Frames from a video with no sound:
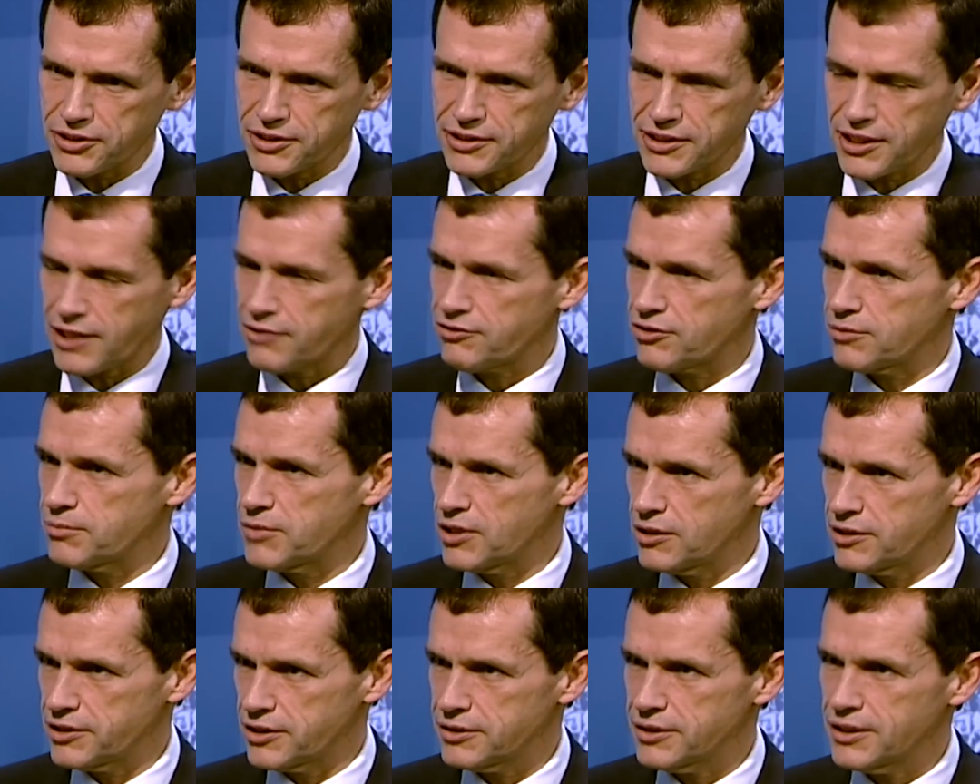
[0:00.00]
7
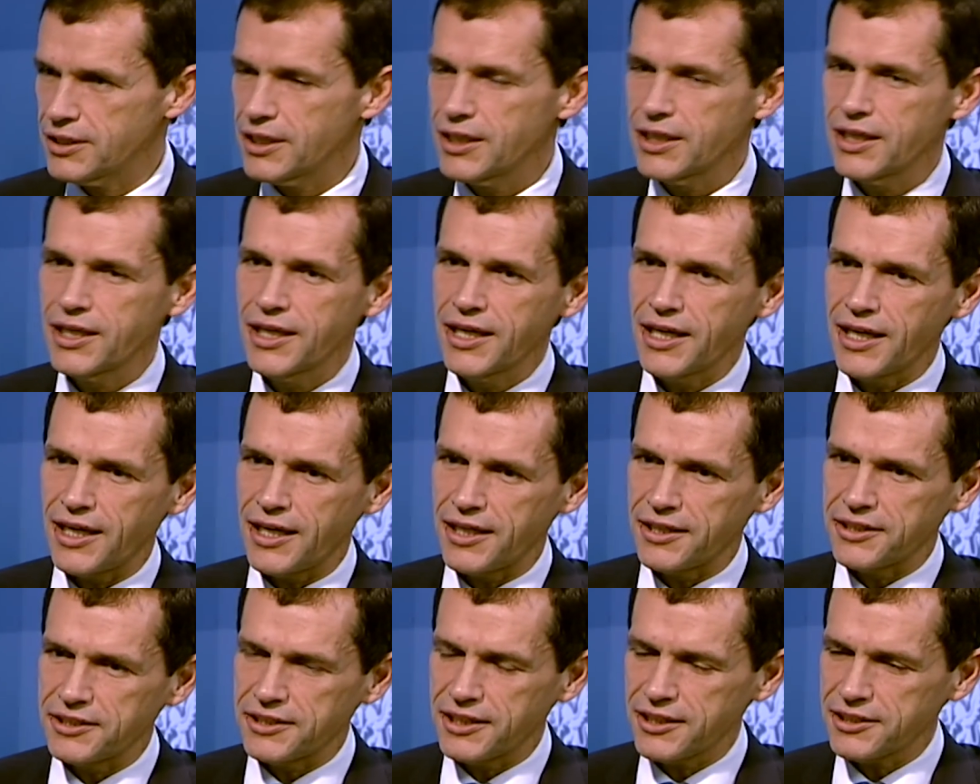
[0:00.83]
million,
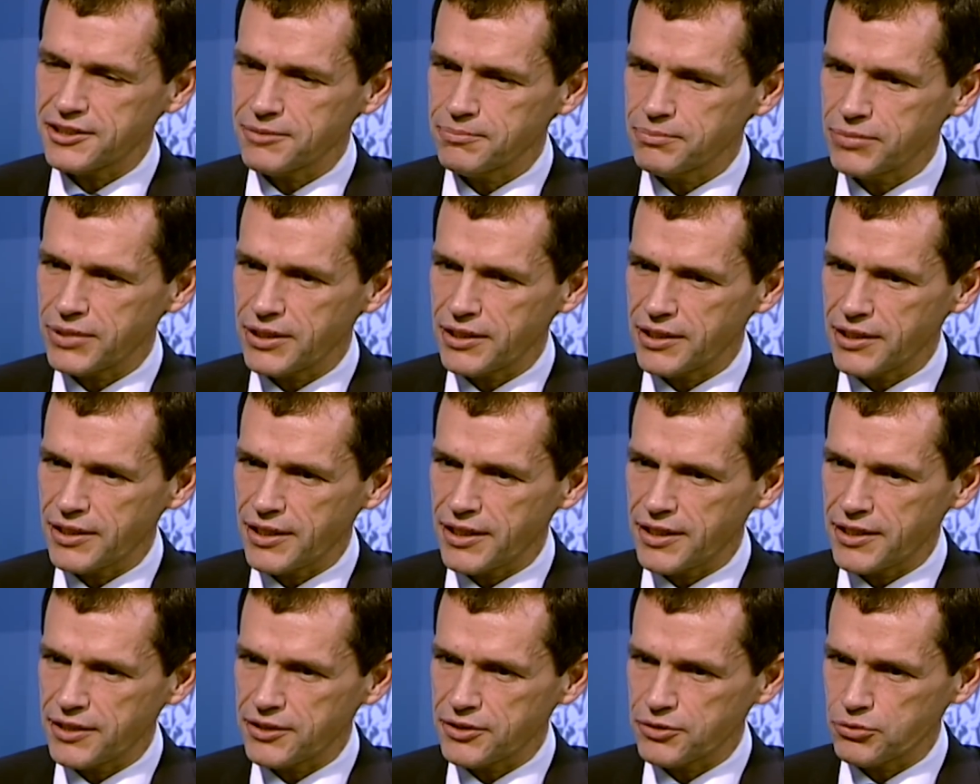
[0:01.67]
and that impl-
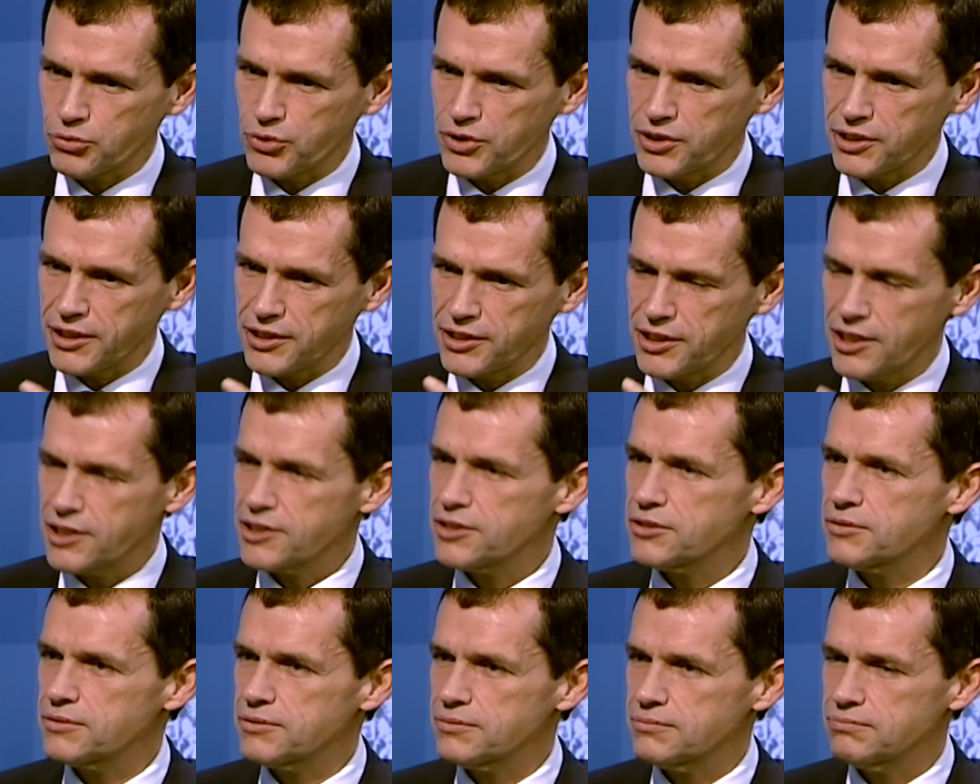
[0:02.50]
and with a
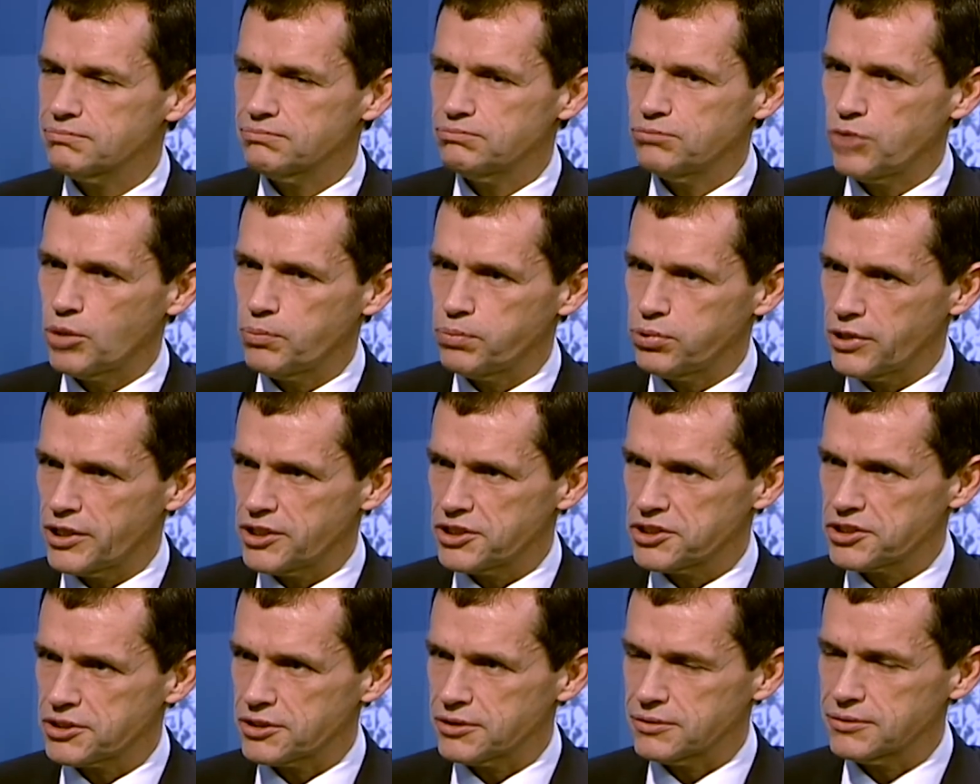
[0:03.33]
young
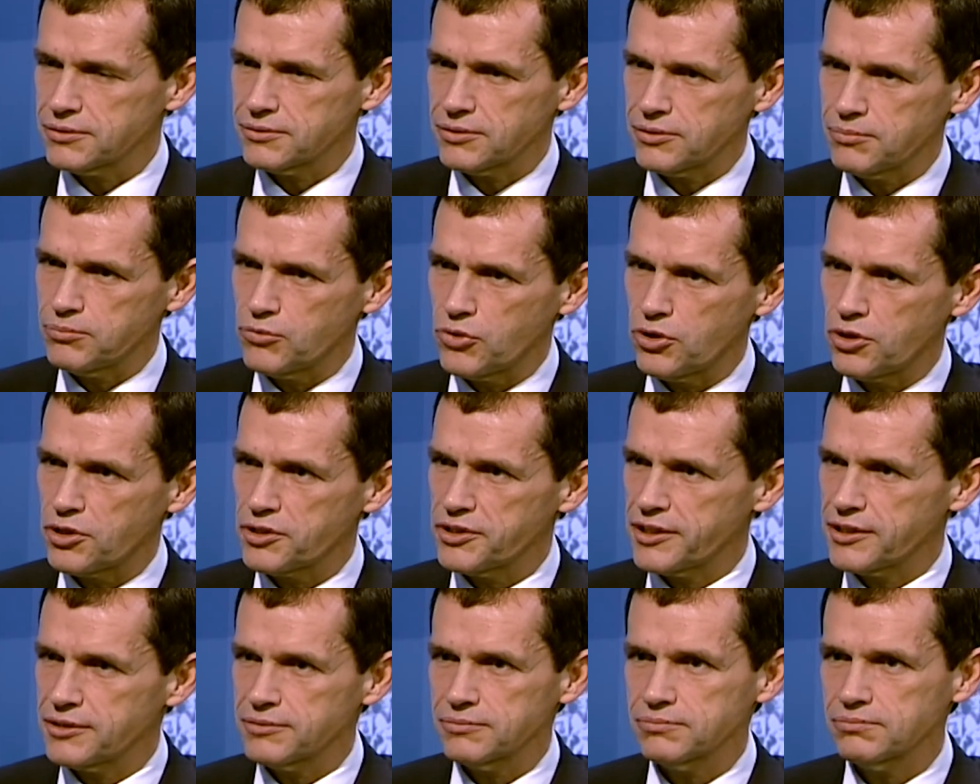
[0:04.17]
population more
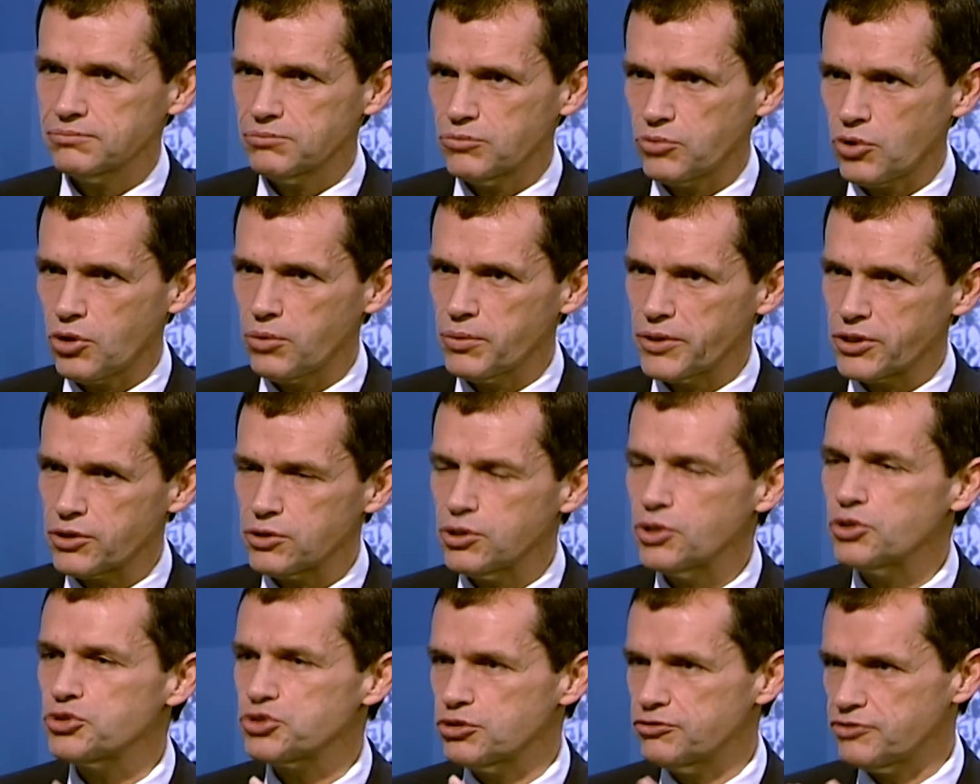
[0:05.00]
than probably
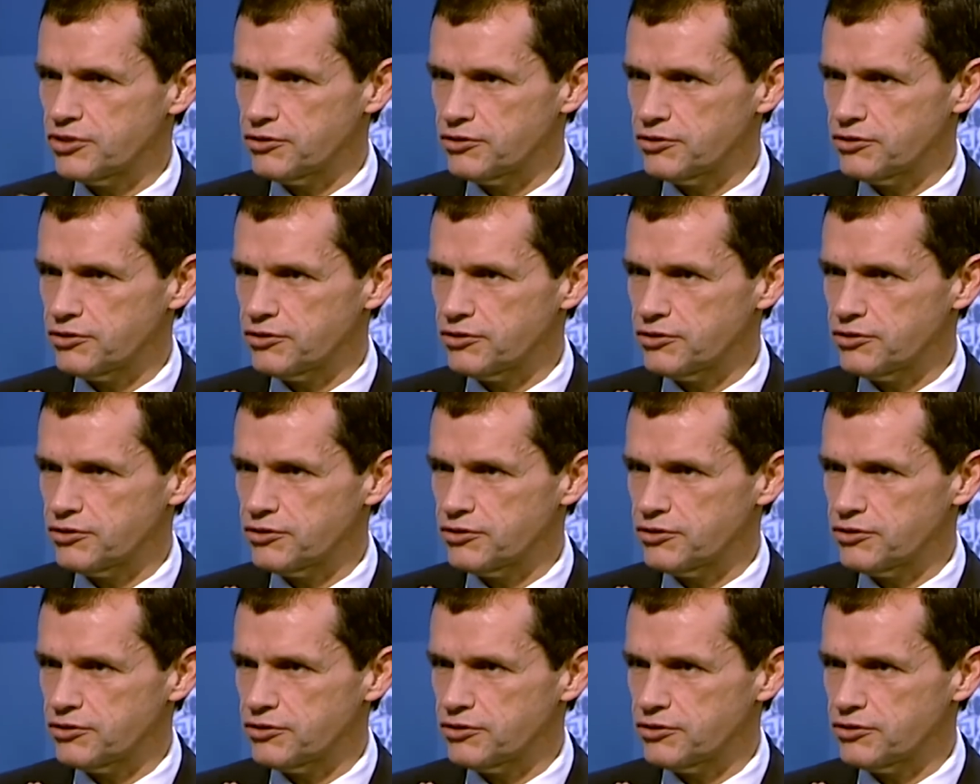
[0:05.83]
close to